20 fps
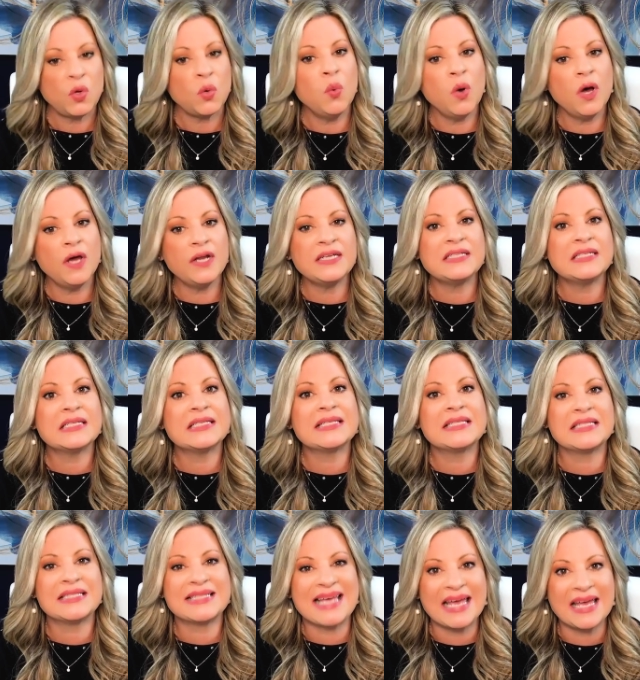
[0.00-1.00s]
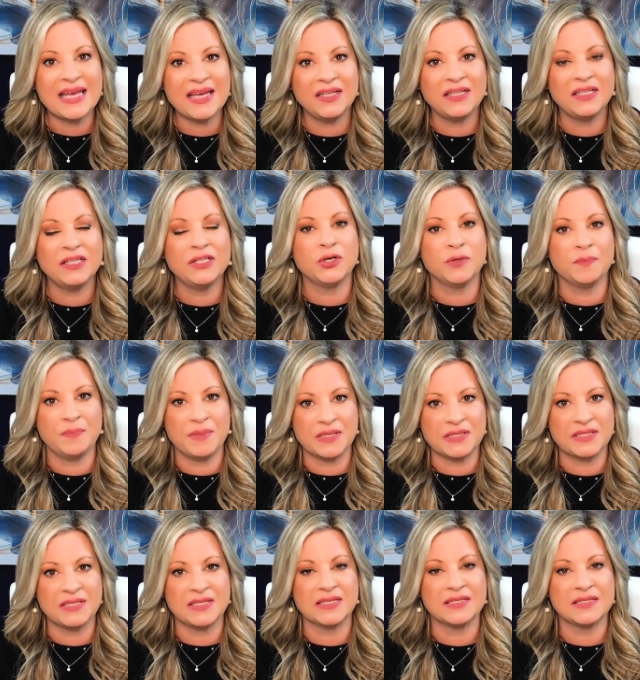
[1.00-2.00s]
wanting to scale your
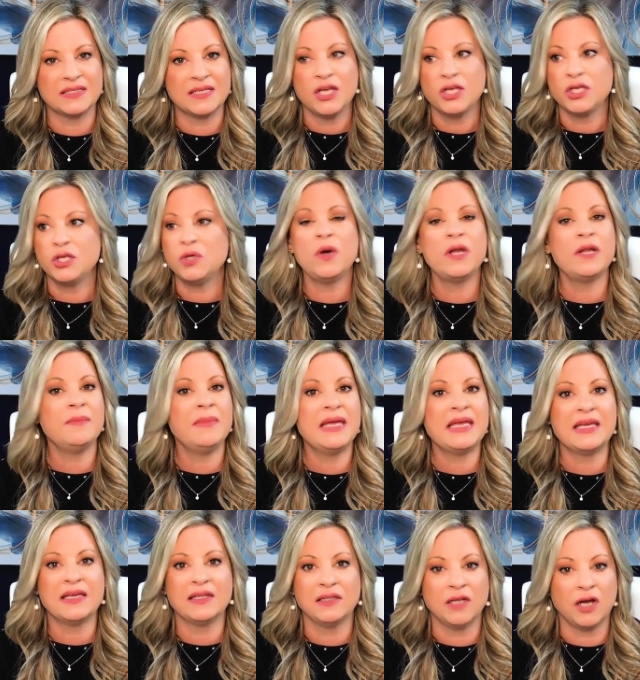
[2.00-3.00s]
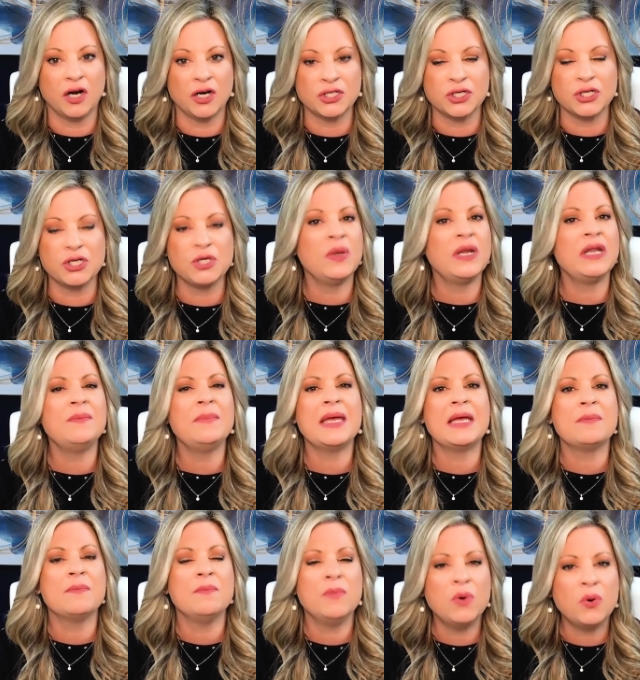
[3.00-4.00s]
business. You want to make it larger. You want to
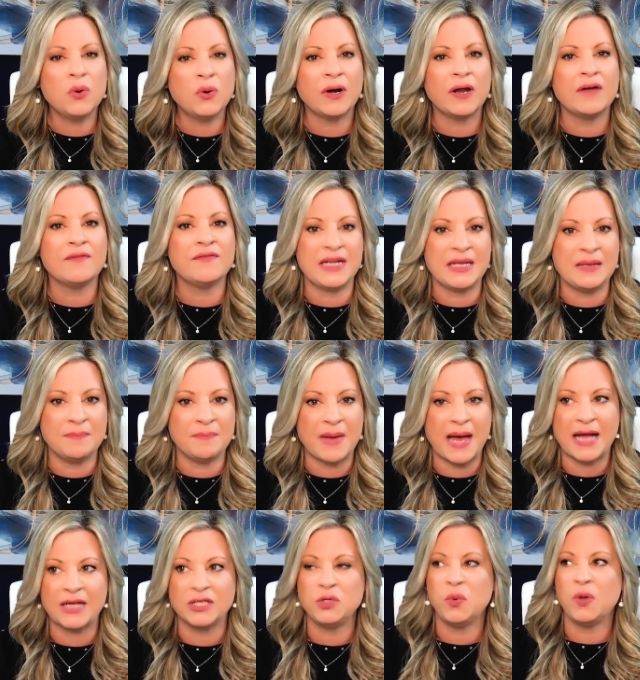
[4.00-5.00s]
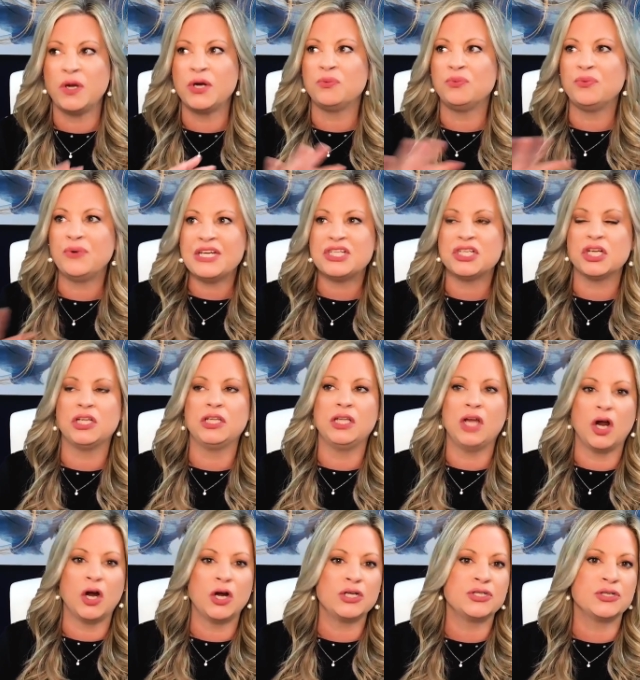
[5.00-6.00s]
make more of an impact. You want to reach a
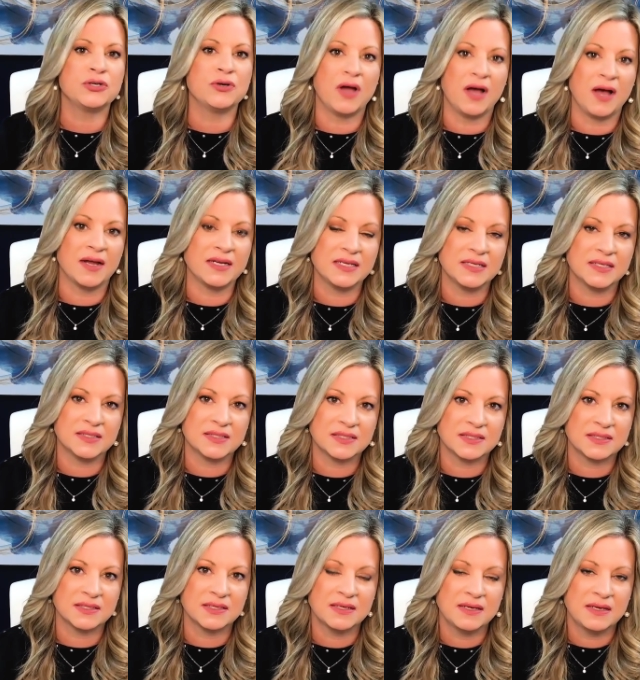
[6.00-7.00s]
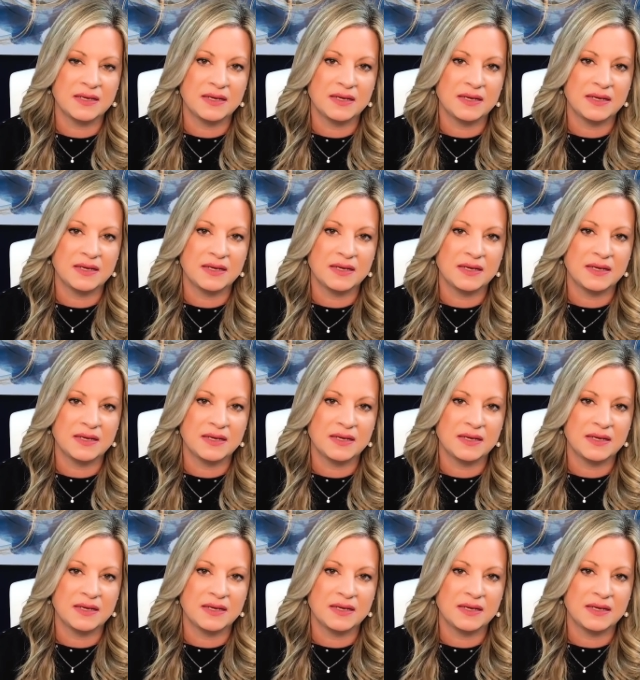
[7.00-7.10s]
larger audience.